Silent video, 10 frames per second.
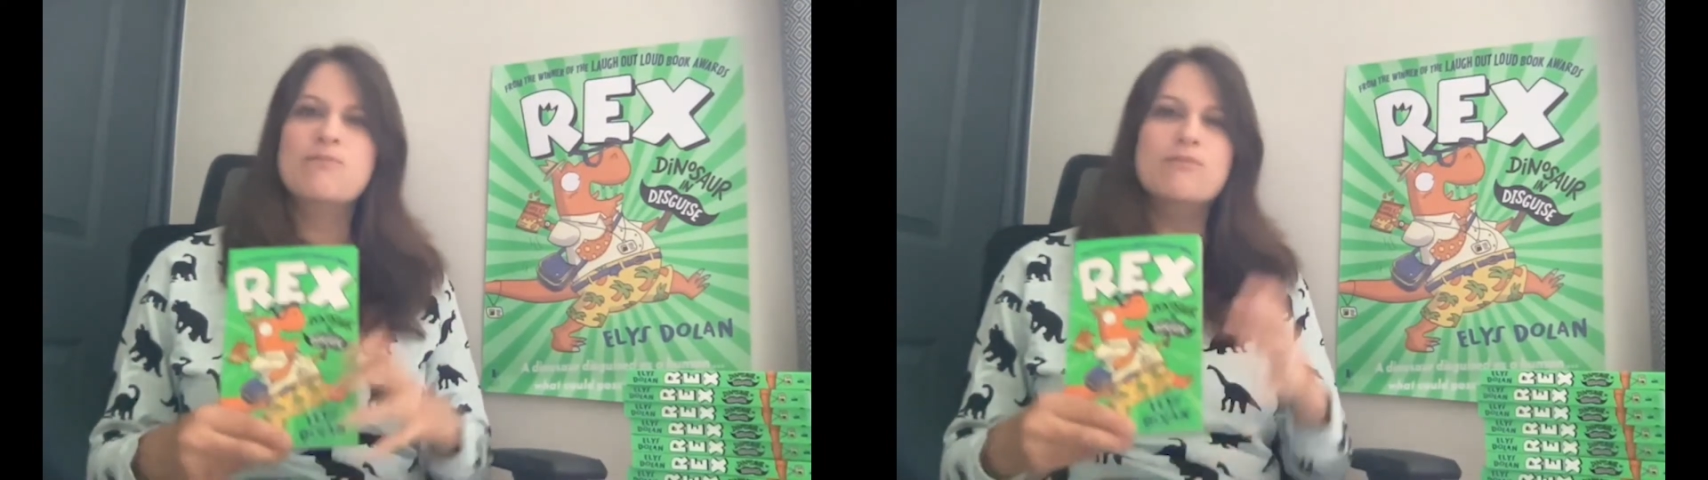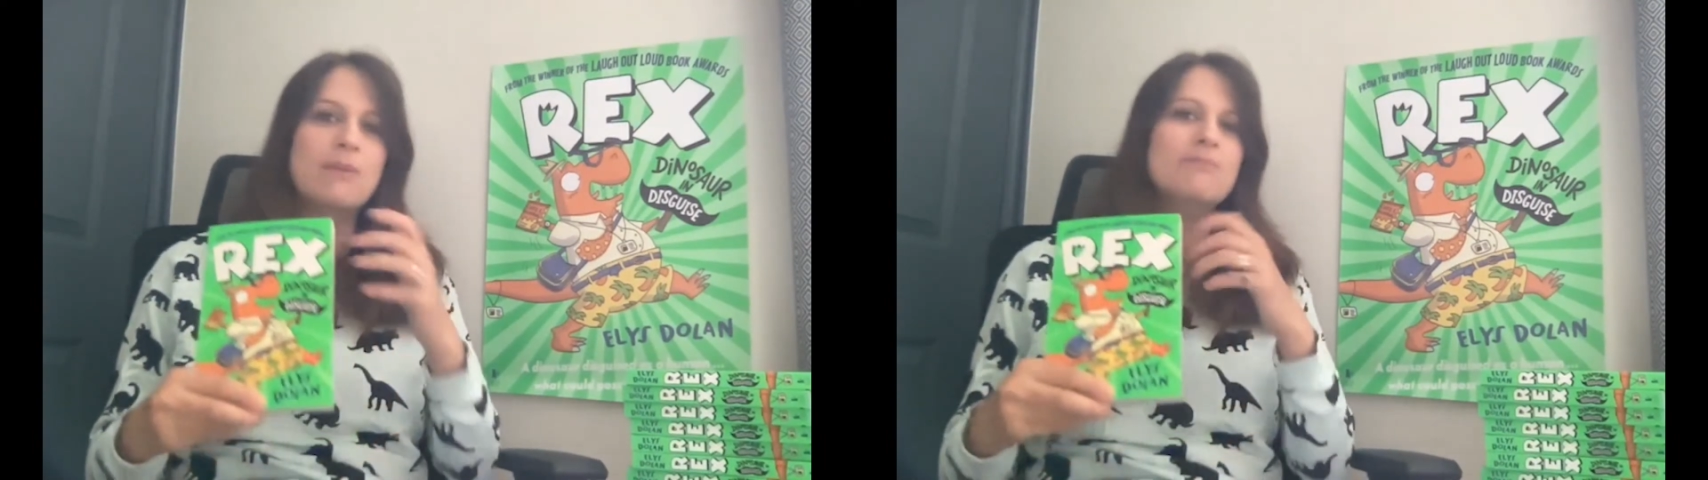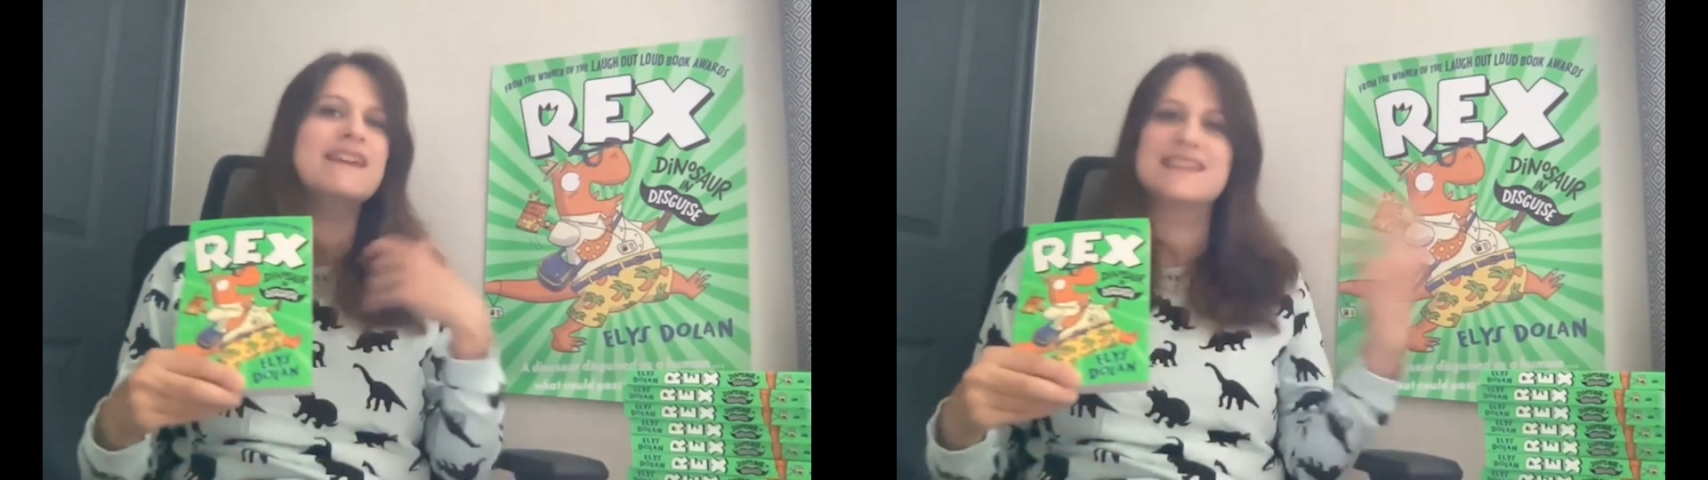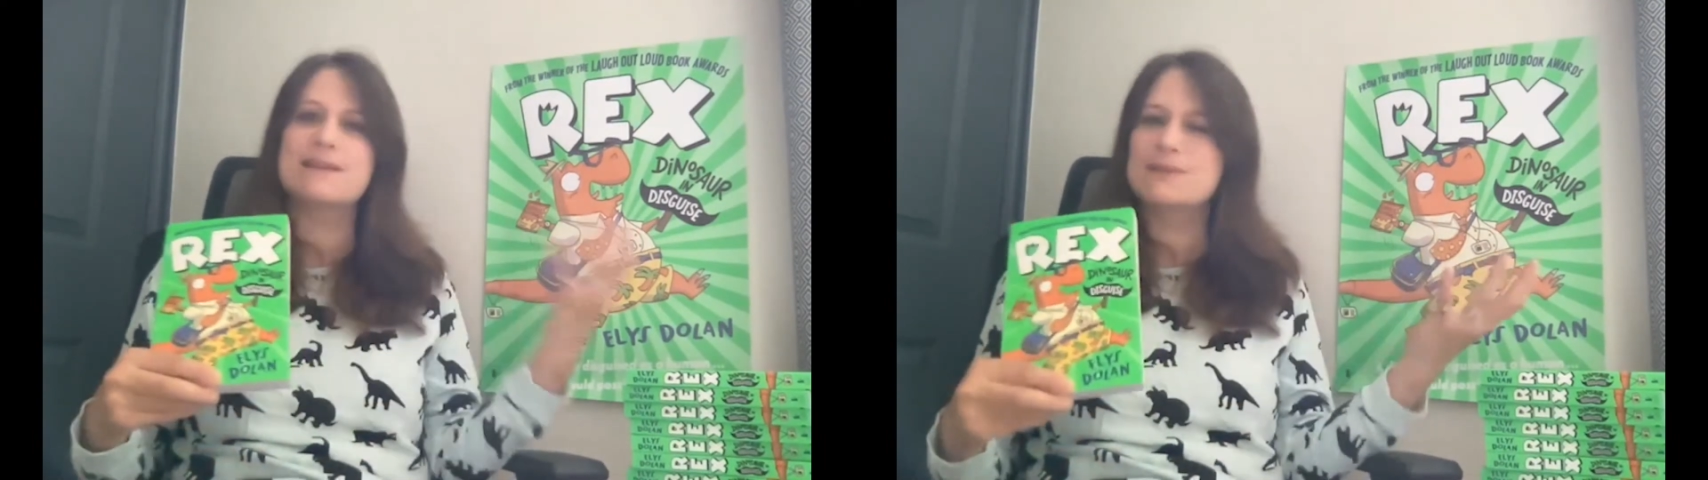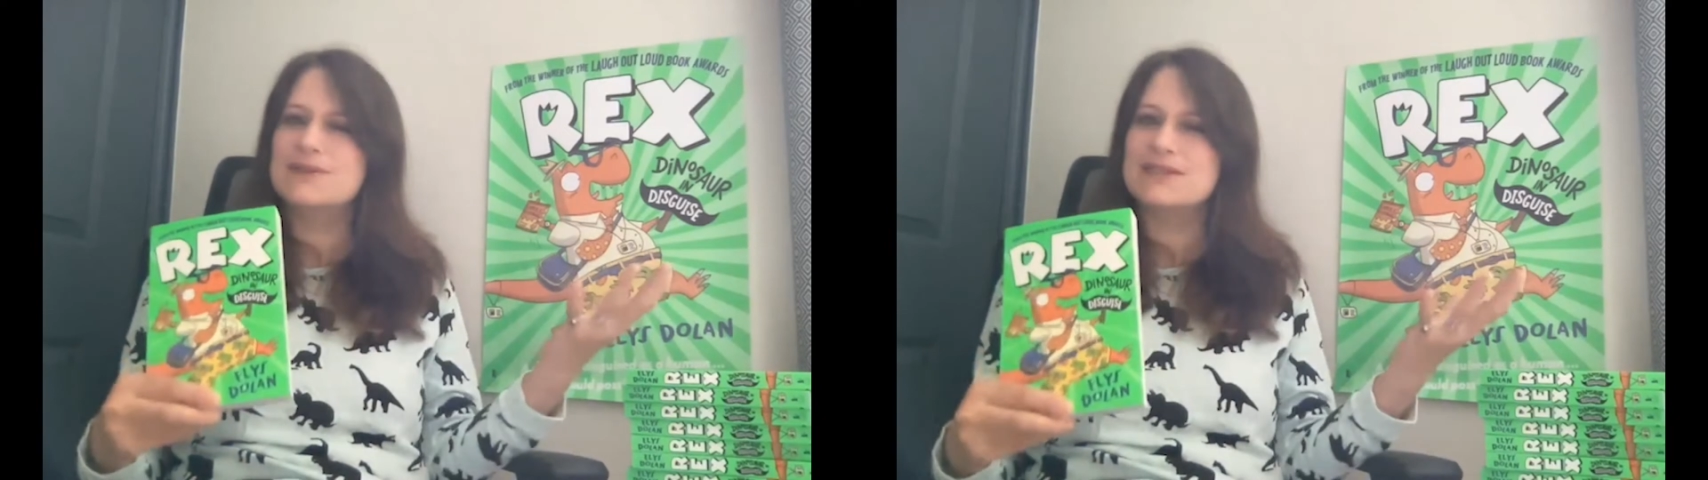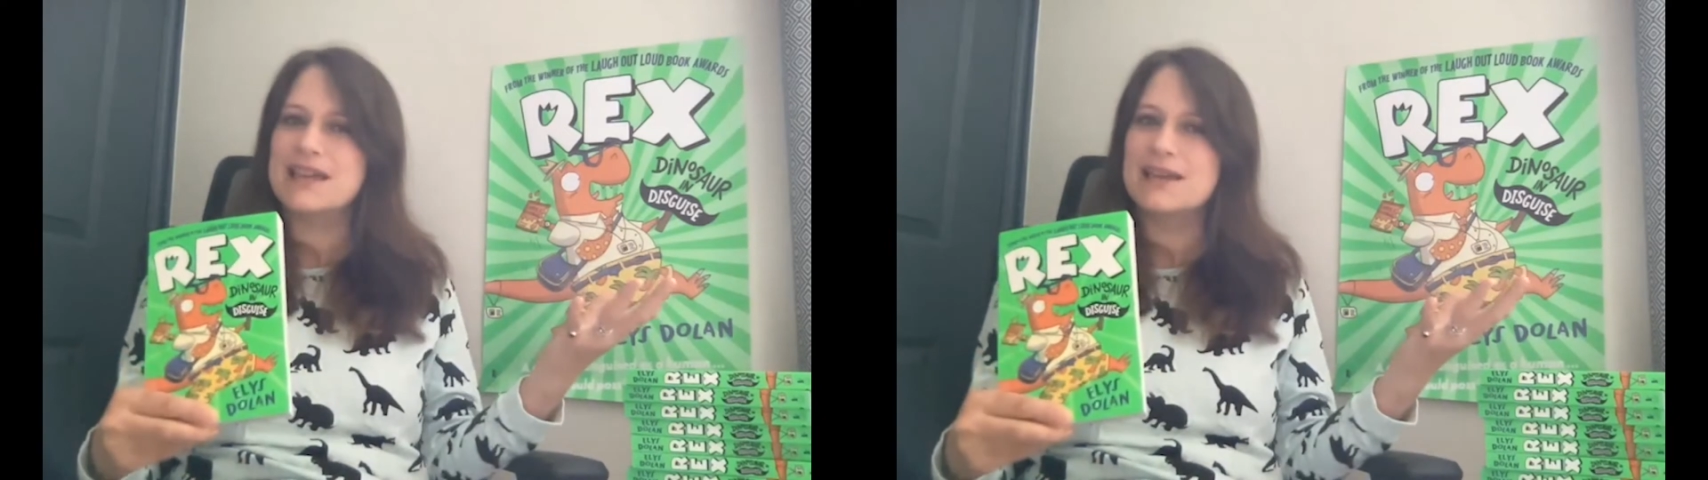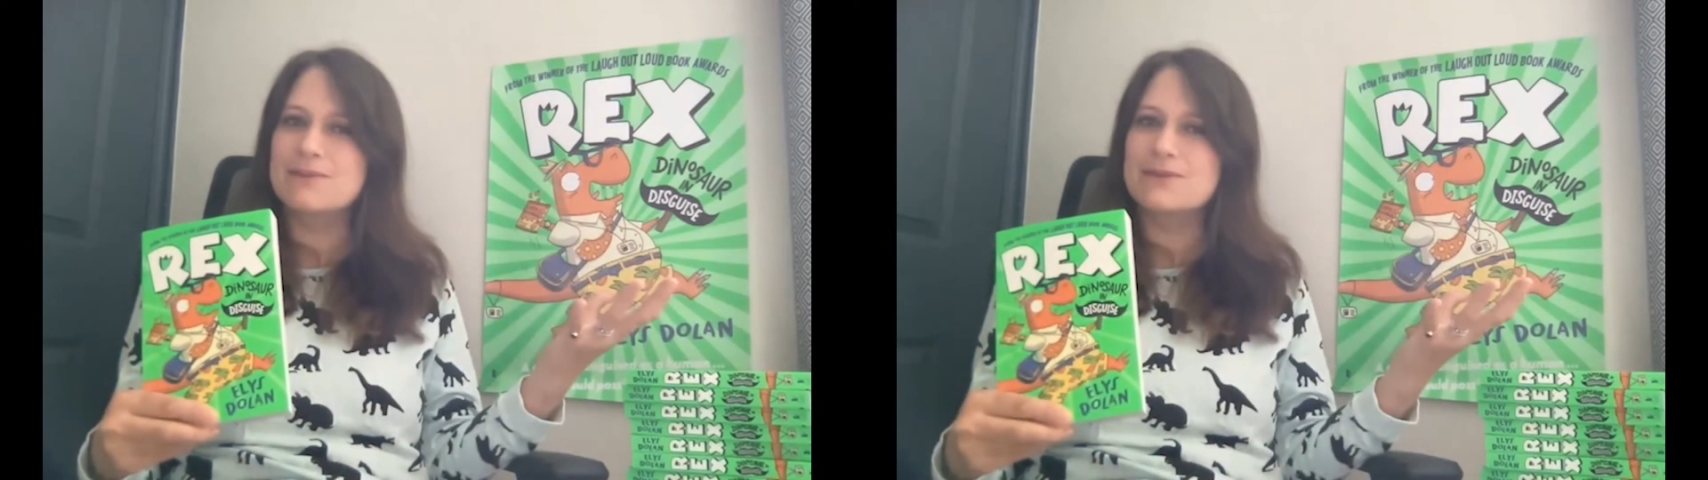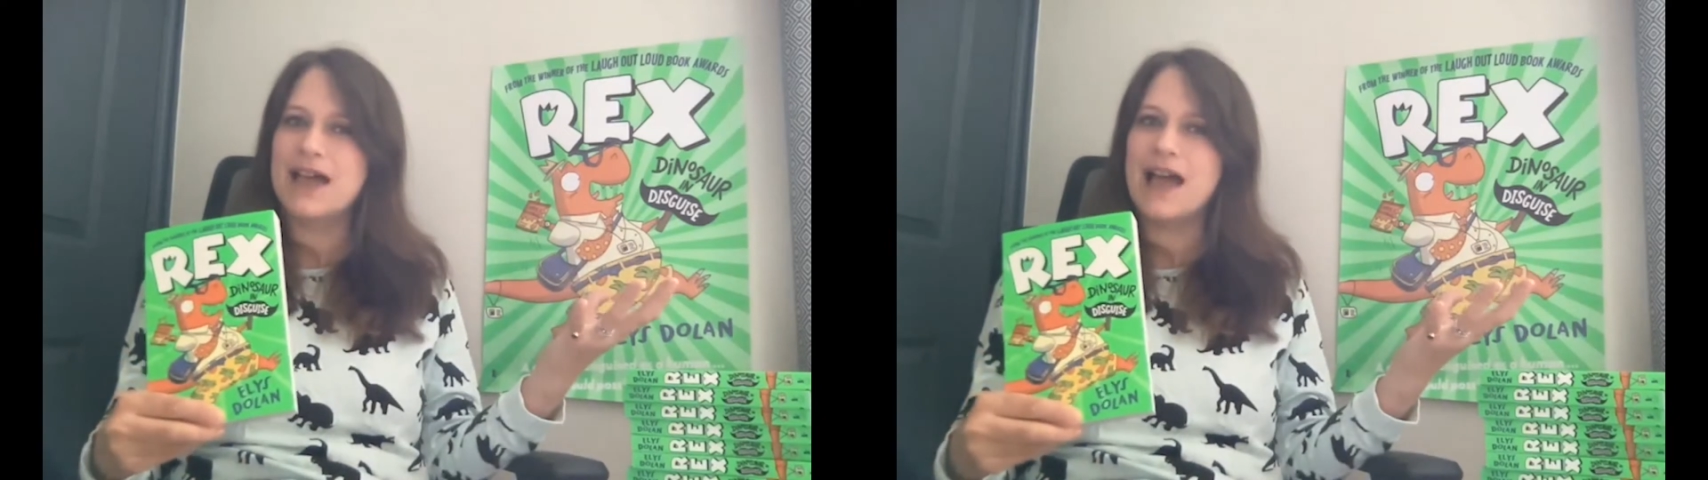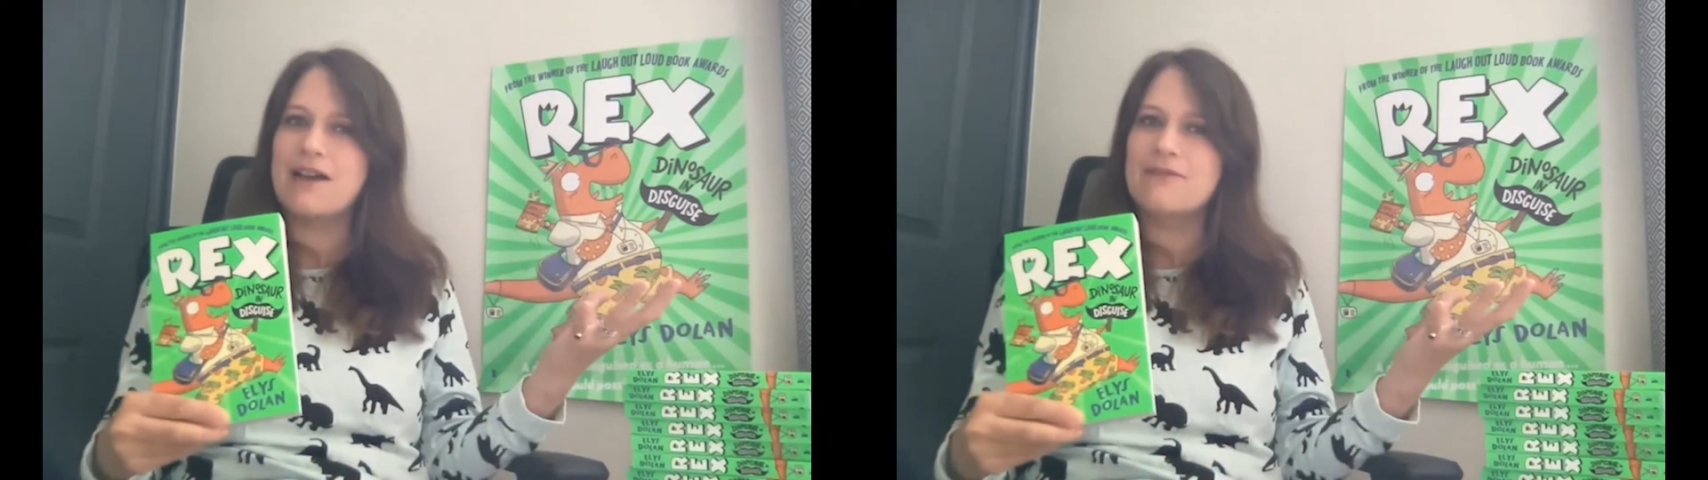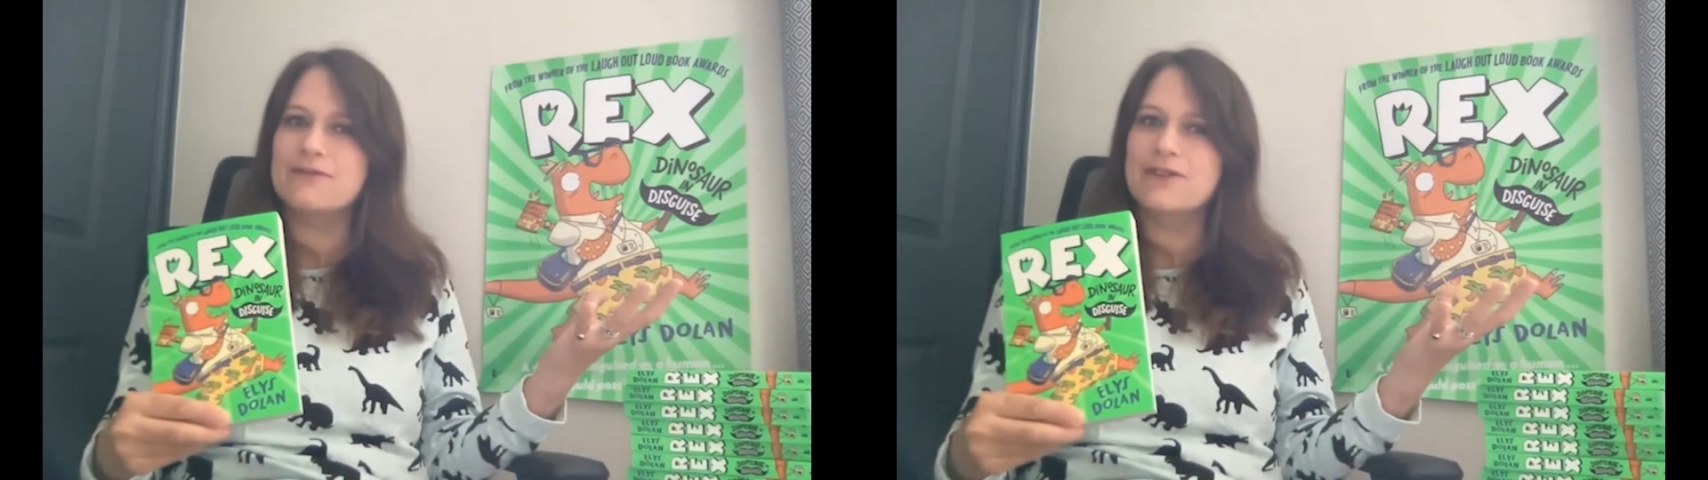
amazing museums that have